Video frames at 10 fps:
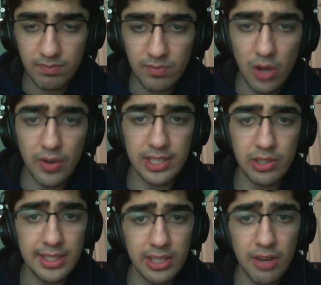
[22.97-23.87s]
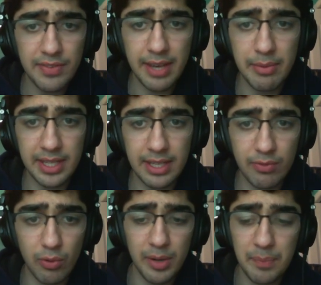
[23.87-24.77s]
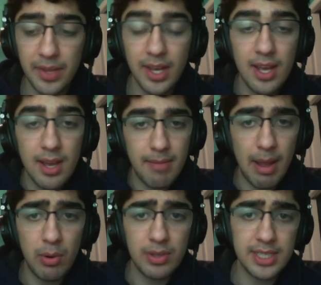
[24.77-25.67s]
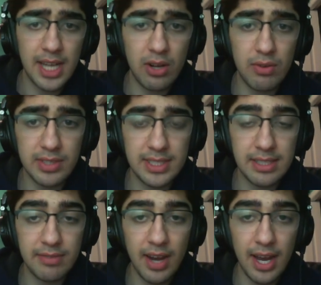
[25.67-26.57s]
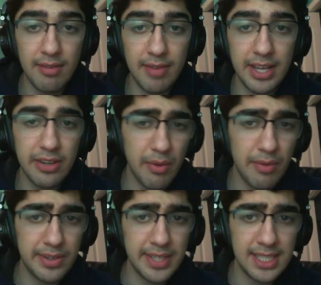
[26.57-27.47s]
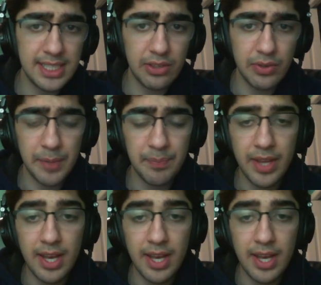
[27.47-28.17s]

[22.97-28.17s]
Okay, so I started off the game with e4. My opponent decided to go for c5, and here I went for knight c3.